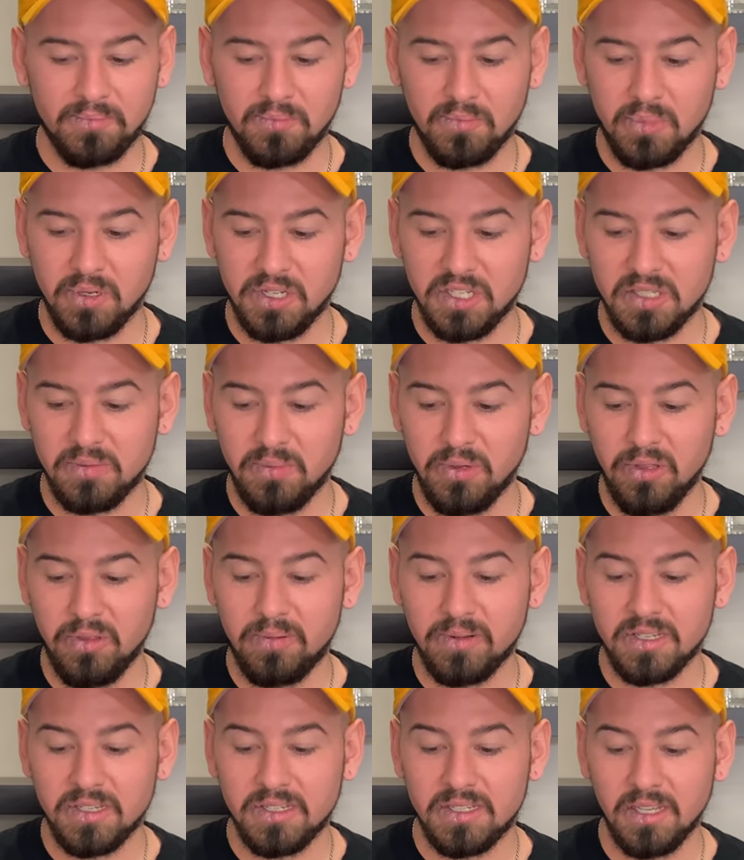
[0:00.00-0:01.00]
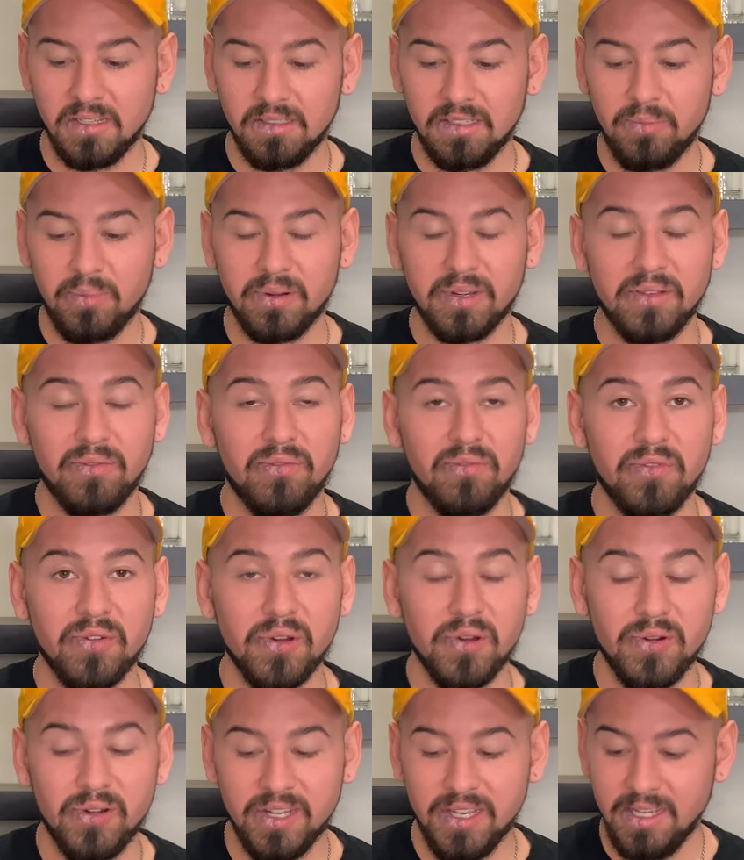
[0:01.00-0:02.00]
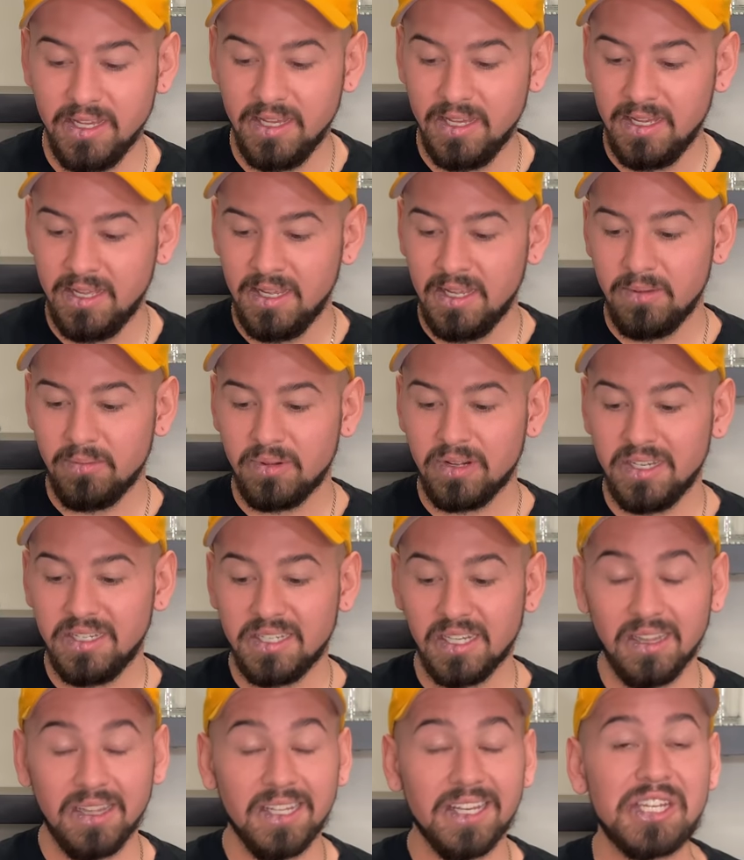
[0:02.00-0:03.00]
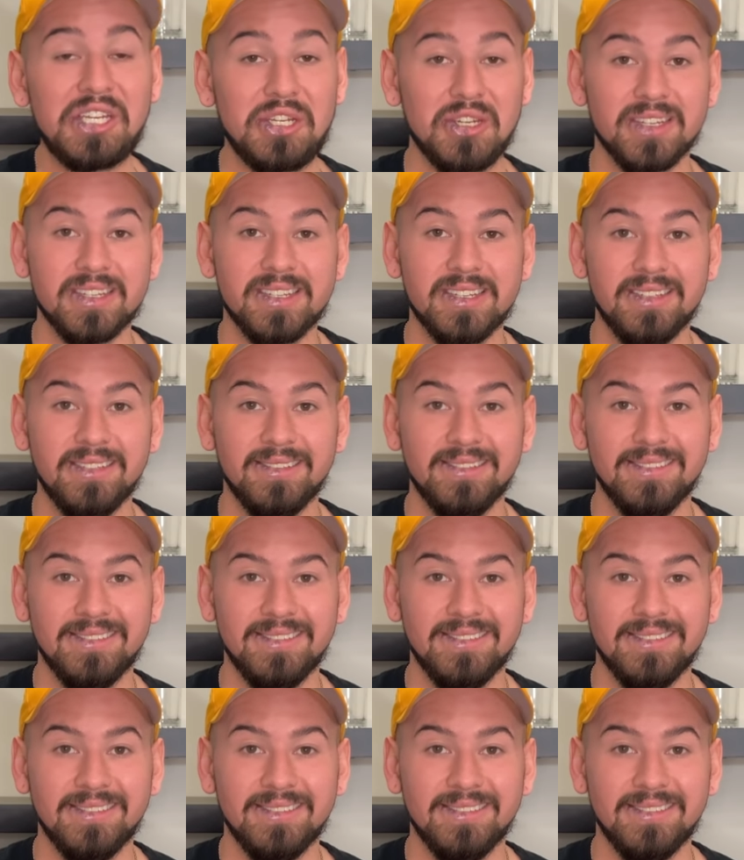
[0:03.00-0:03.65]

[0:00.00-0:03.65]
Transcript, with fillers: Pretty smooth, pretty silky, pretty fruity. Pretty delicious.